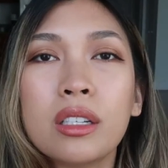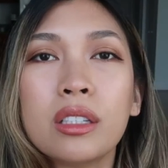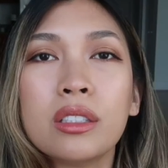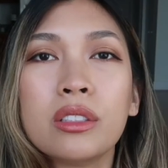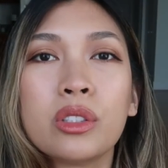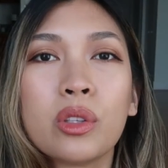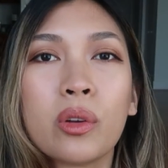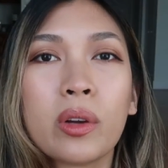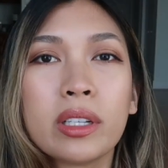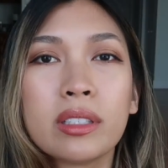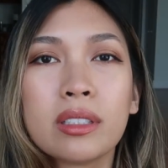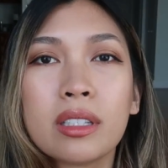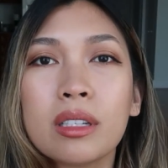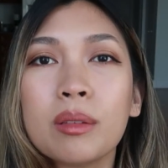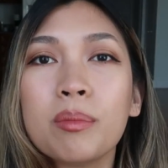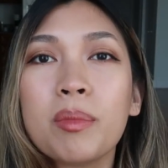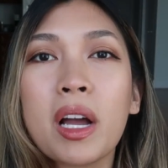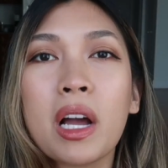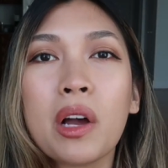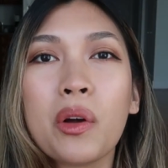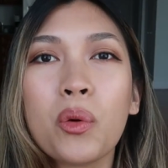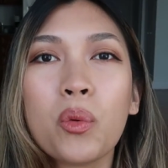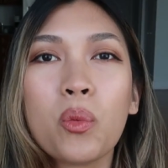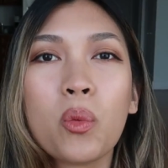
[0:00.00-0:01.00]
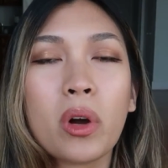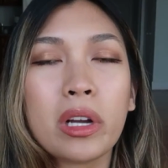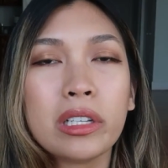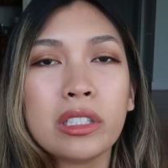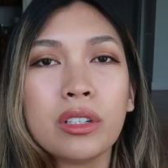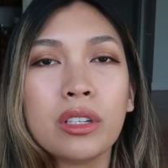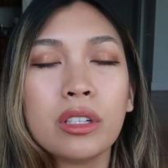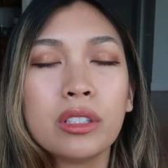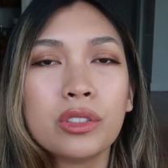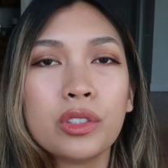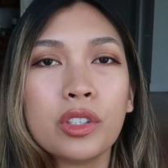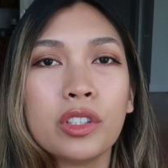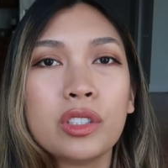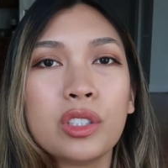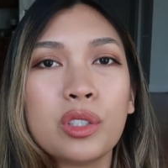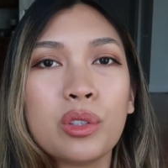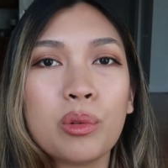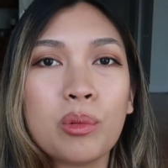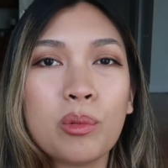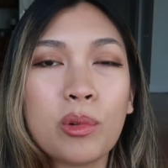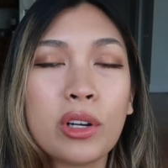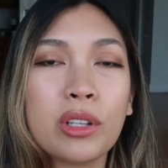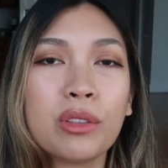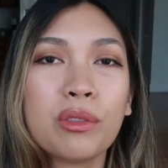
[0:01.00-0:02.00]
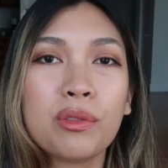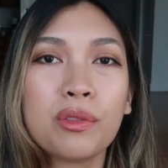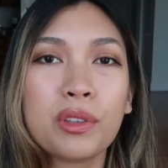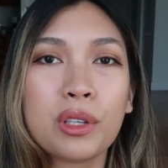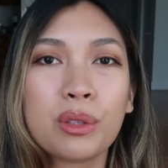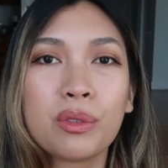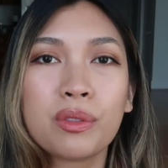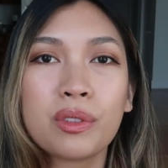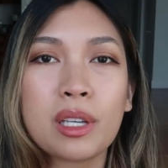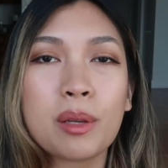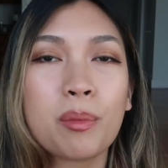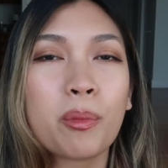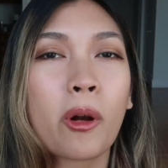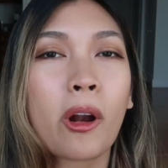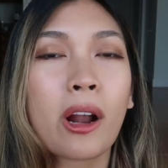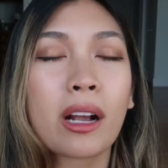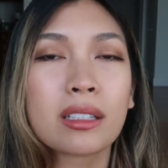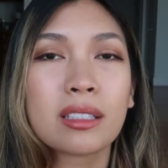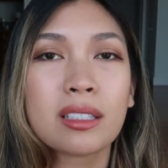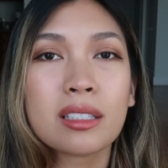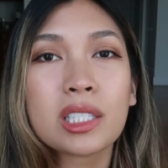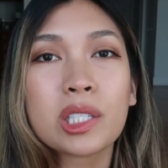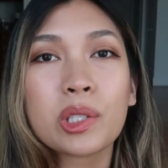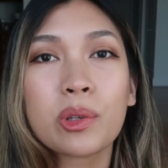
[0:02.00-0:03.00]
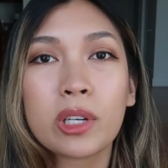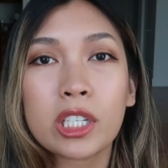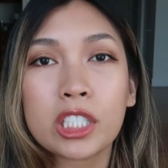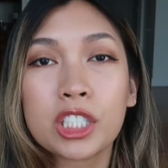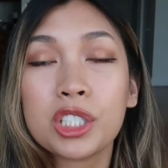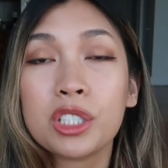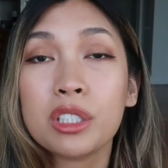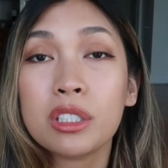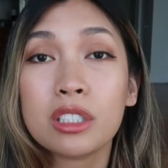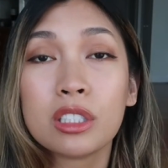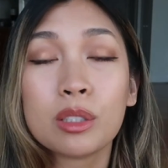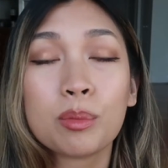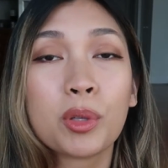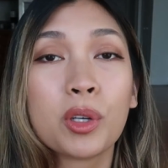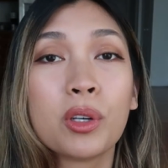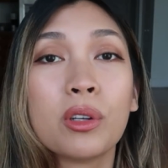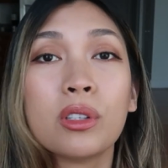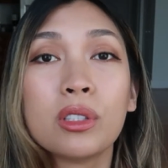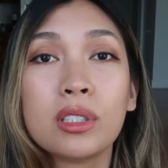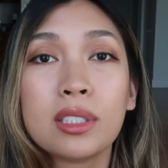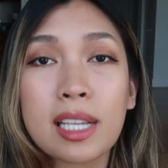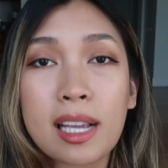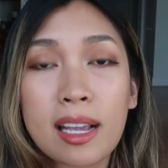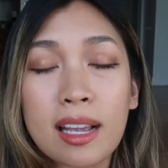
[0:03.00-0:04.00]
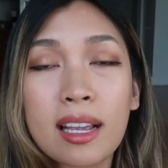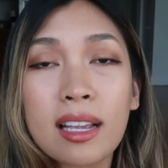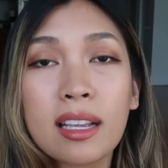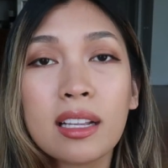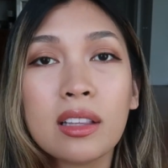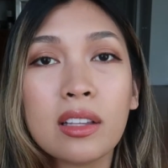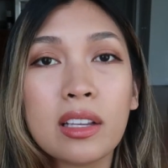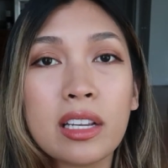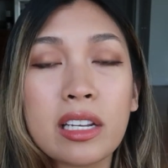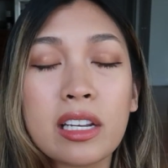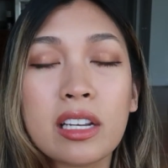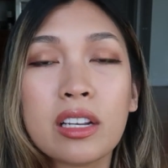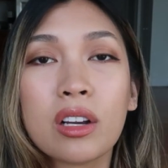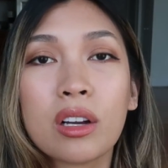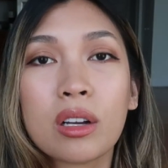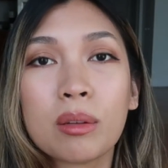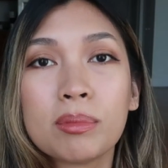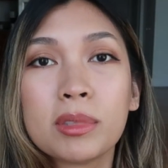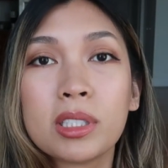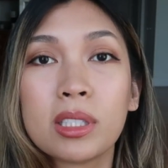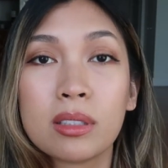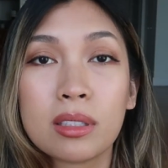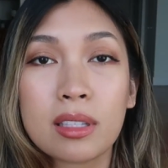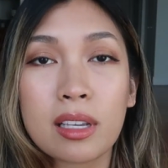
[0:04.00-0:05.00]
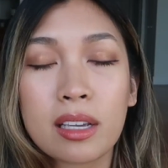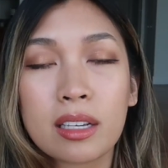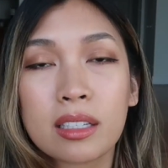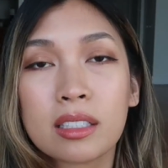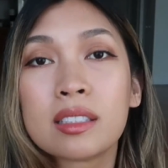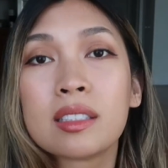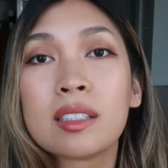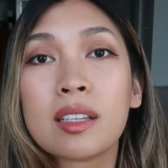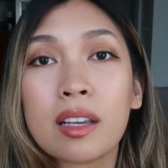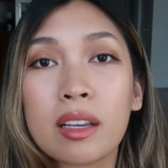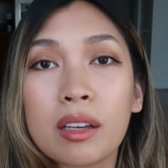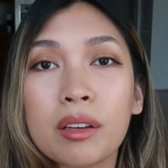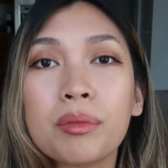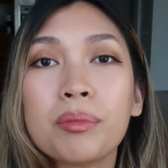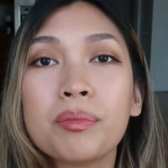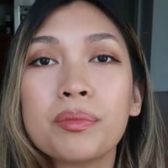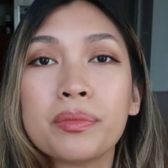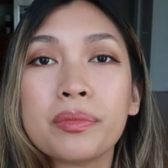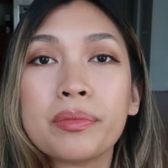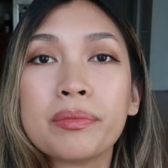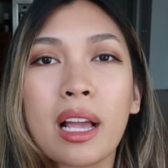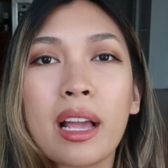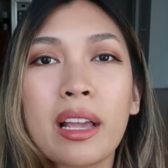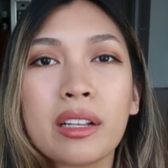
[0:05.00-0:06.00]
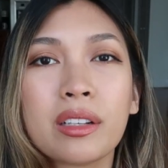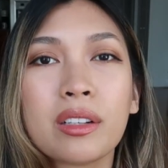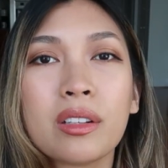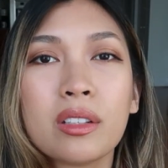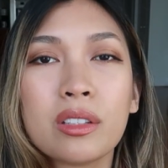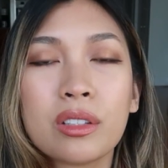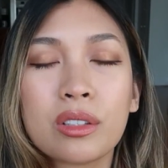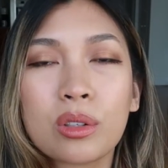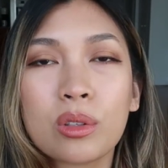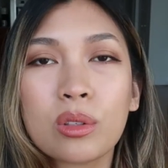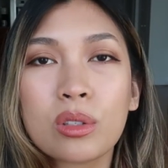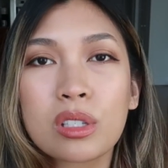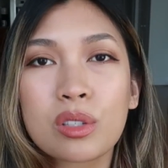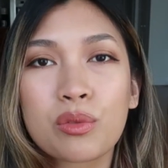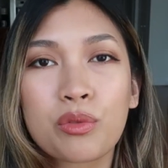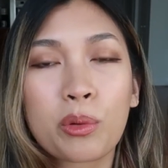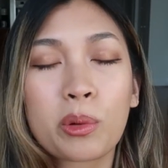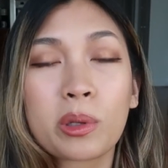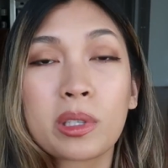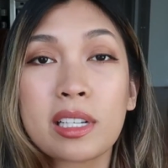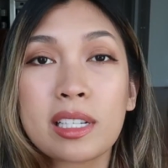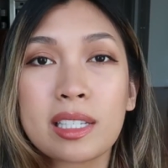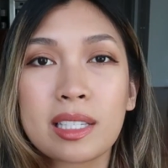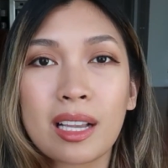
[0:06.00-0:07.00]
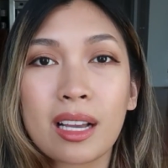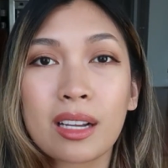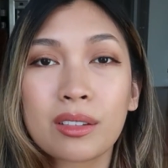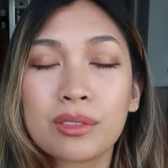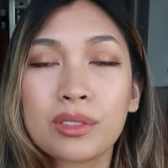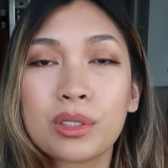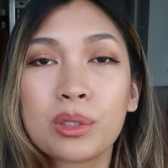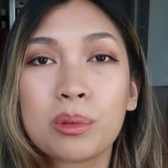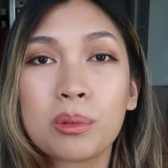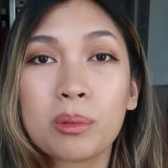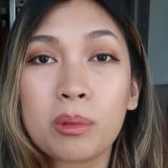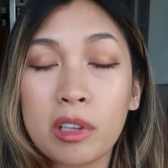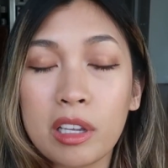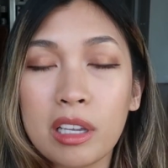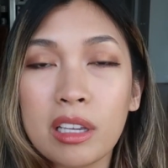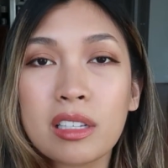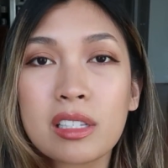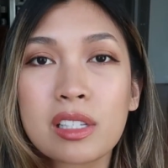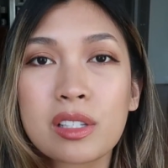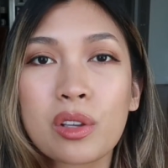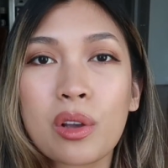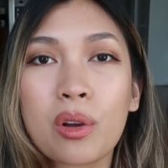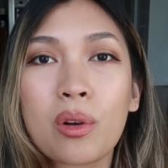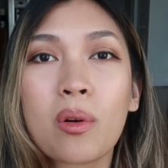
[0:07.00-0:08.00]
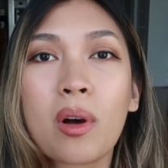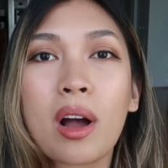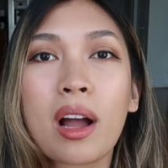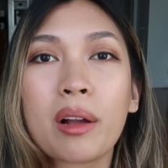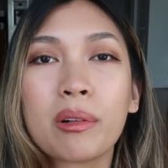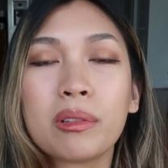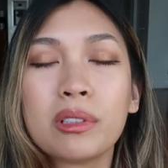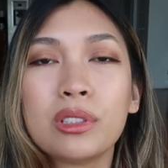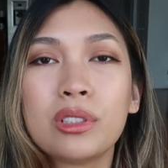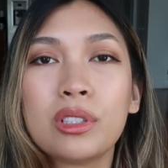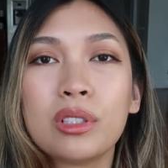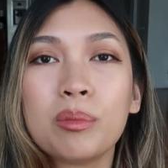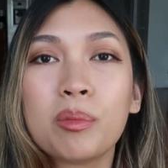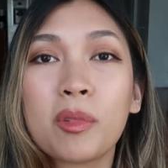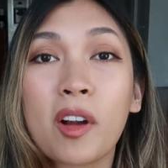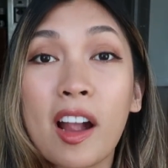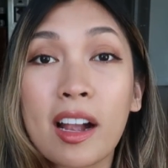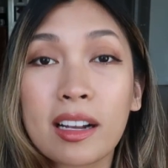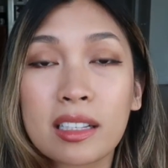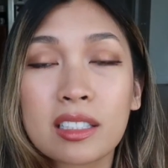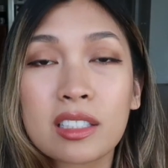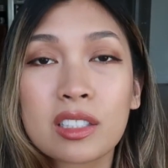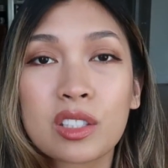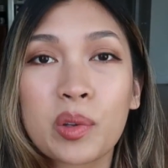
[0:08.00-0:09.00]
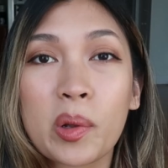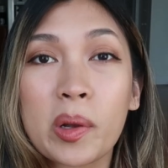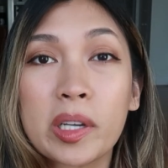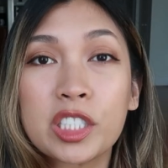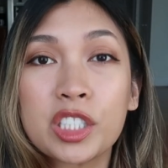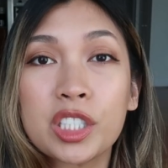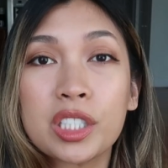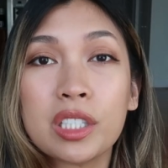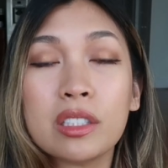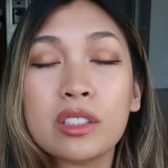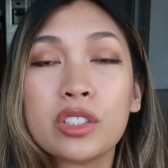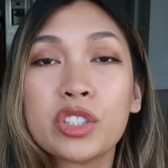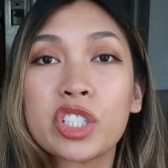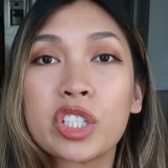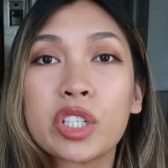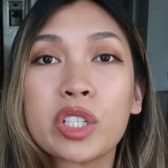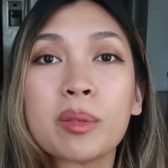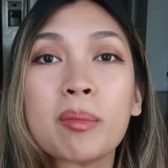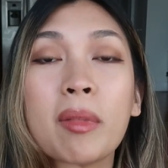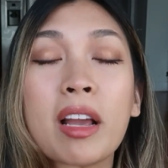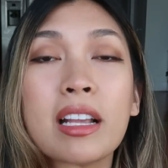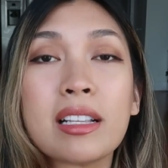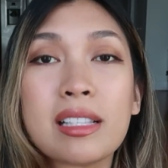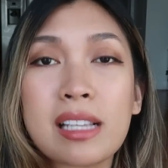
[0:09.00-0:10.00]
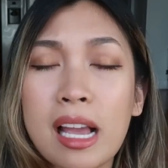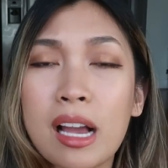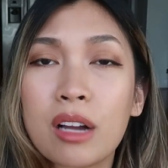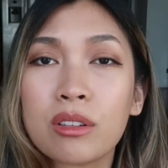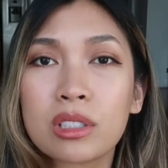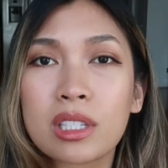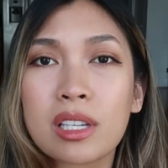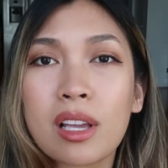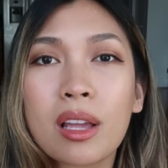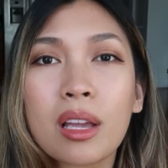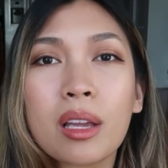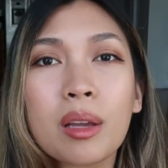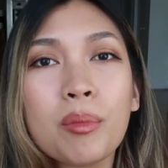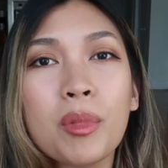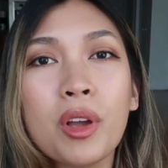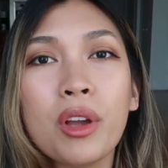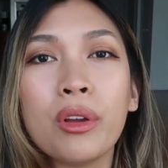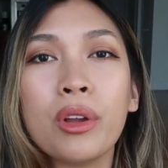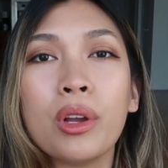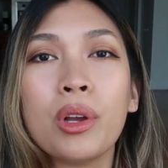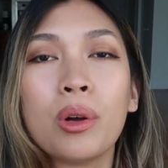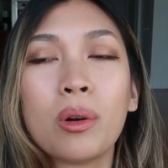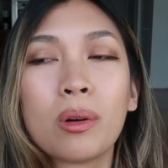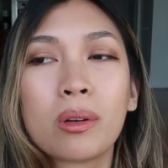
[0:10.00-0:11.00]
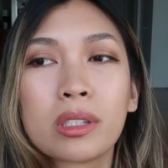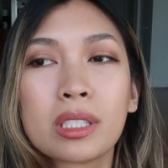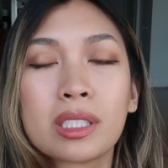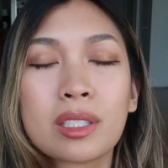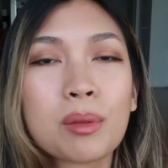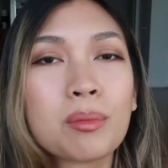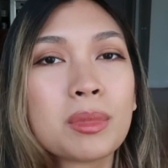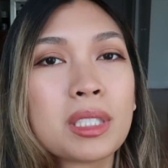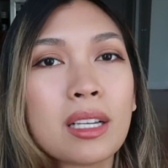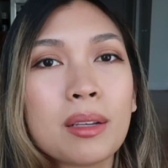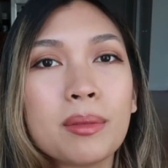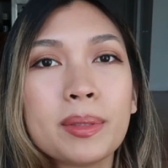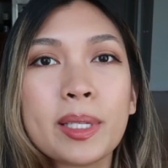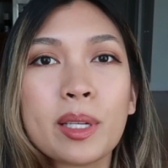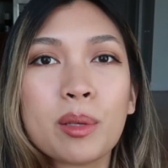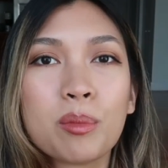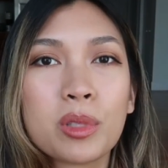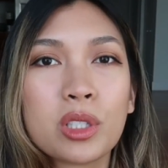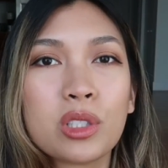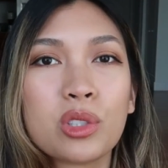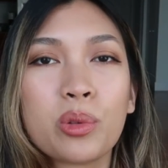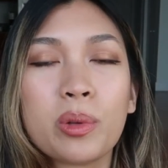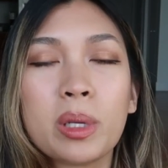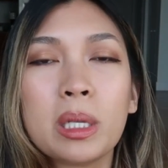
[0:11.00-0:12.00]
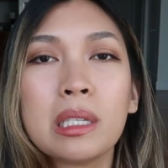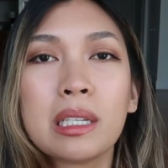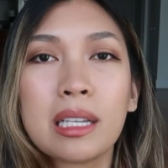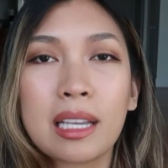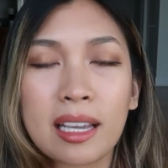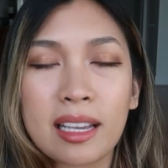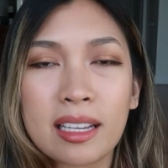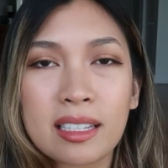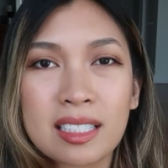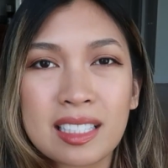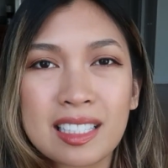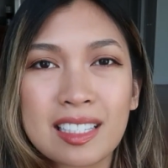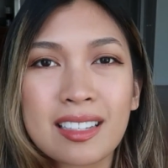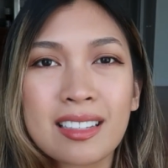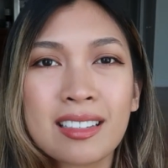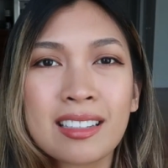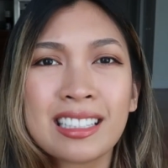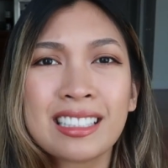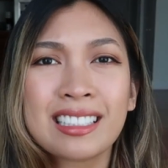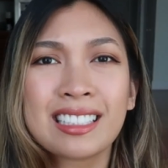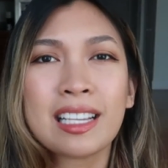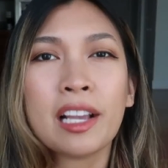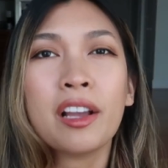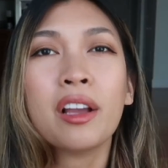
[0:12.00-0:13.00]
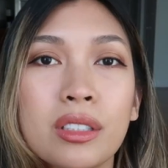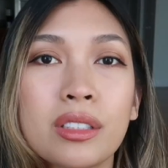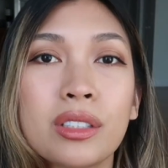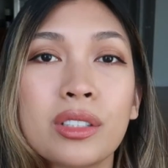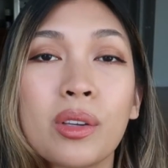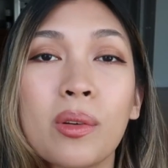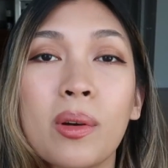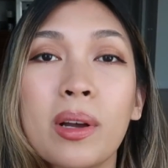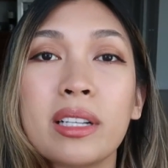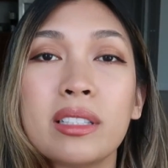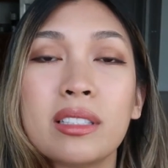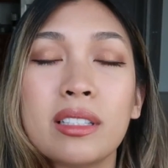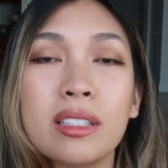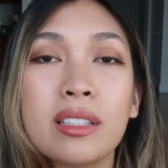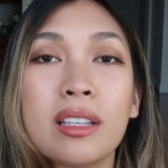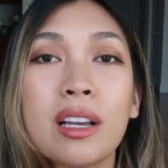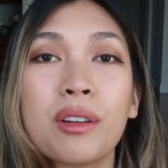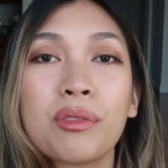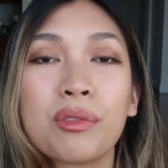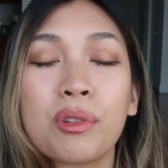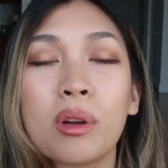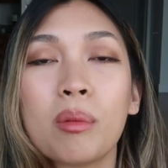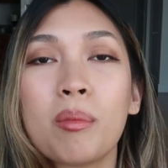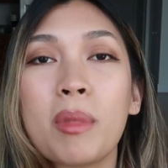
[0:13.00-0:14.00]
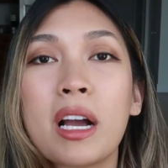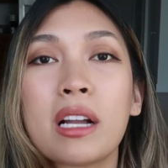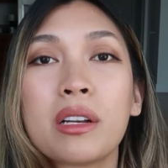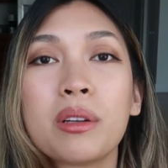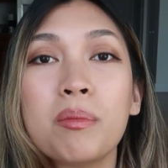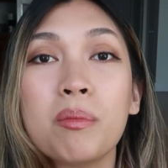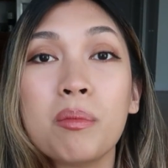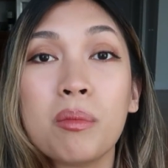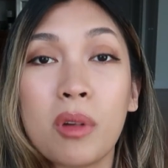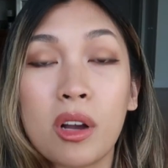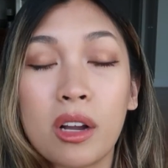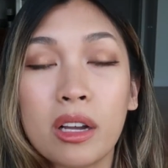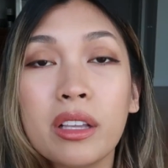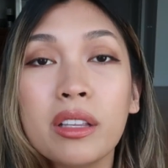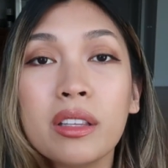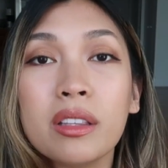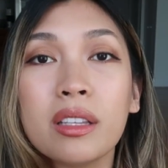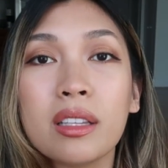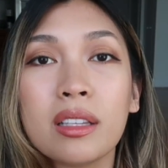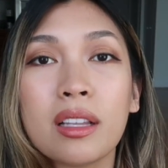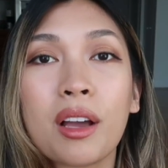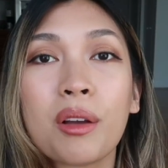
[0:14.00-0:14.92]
So I did about 100 to 150 practice questions per day leading up to the exam. I had clinicals 4 days out of the week, so I would do practice questions during my downtime or sometimes in between cases. So I did that for about a month.